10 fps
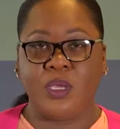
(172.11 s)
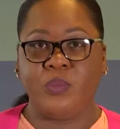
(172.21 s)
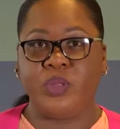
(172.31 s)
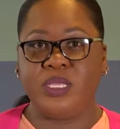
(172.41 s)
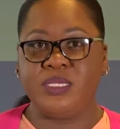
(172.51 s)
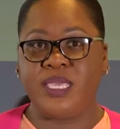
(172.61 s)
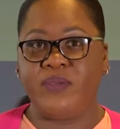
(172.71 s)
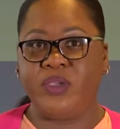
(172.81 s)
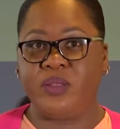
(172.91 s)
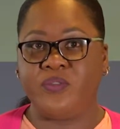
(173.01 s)
Police
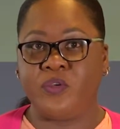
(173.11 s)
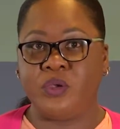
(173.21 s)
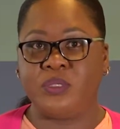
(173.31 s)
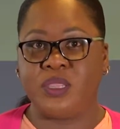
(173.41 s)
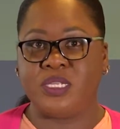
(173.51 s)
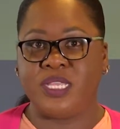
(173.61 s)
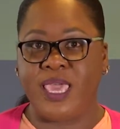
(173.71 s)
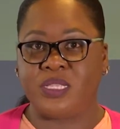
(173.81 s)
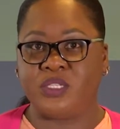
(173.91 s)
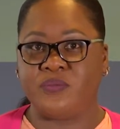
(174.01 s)
have confirmed the
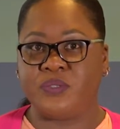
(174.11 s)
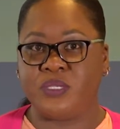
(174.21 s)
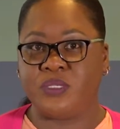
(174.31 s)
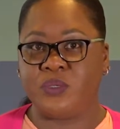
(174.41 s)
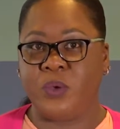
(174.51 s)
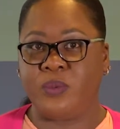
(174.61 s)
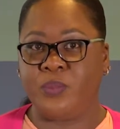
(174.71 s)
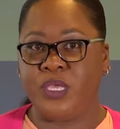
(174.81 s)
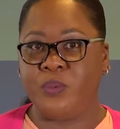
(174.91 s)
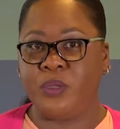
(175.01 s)
deaths of 61
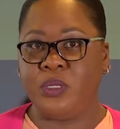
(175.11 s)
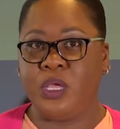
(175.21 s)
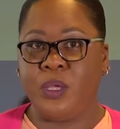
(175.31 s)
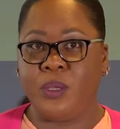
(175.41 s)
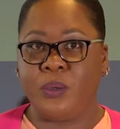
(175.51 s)
people.